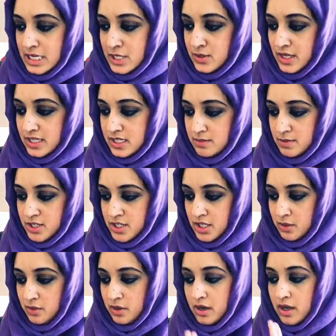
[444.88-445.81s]
So that's number
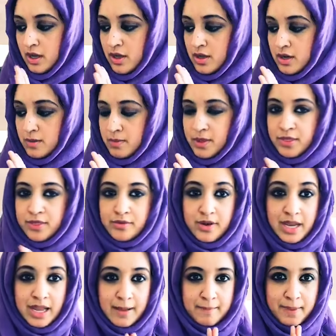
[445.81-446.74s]
2. Number
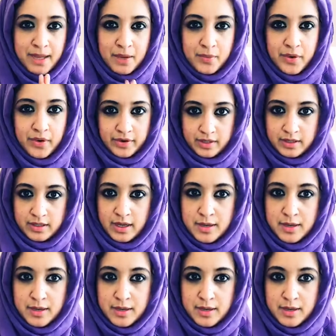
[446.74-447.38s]
3, a big one,